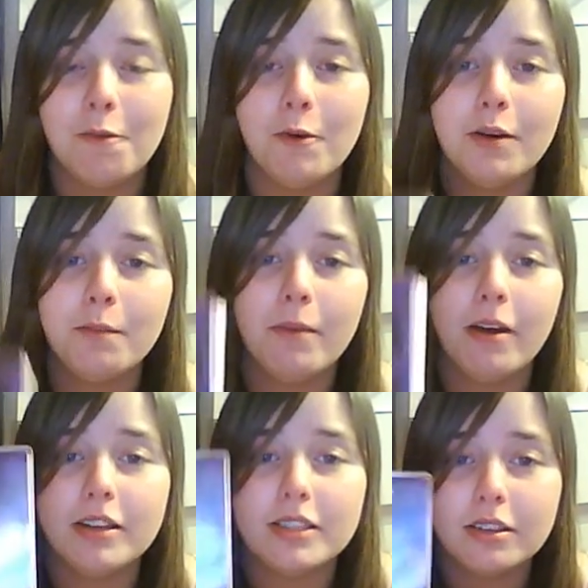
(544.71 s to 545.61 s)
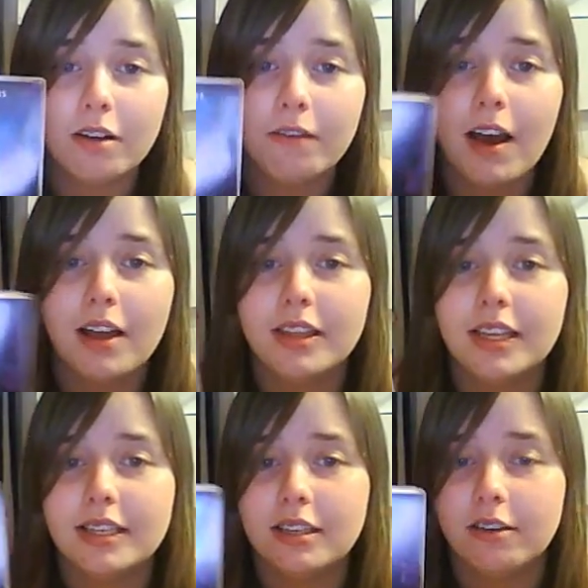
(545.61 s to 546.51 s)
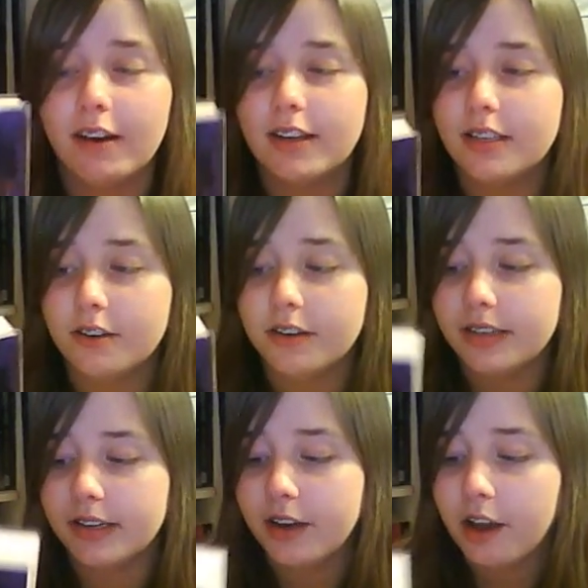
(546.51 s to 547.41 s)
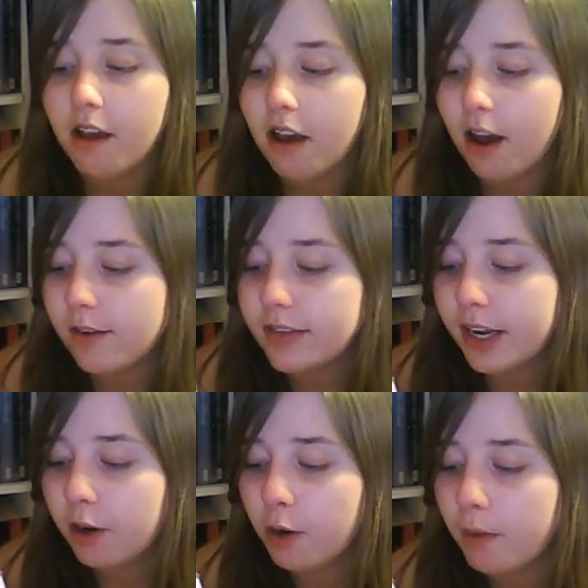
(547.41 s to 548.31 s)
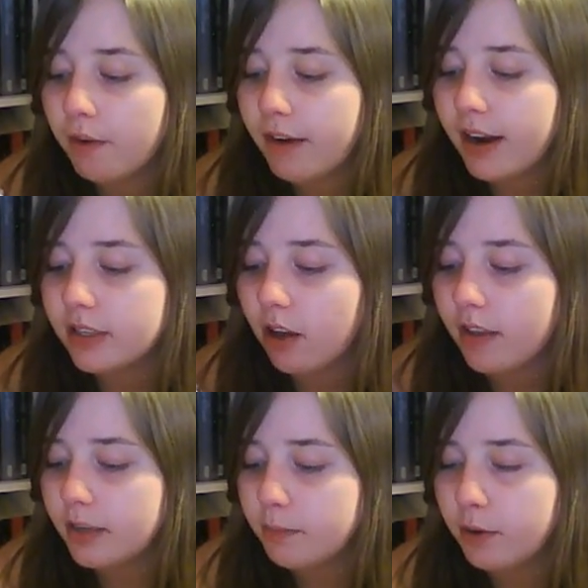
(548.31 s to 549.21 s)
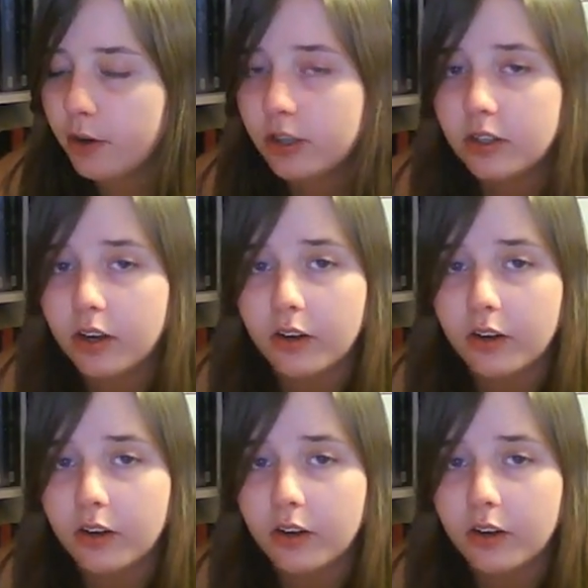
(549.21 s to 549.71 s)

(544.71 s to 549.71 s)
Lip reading: one, but I've heard this is a great series, and I've seen a lot of my friends like this book, so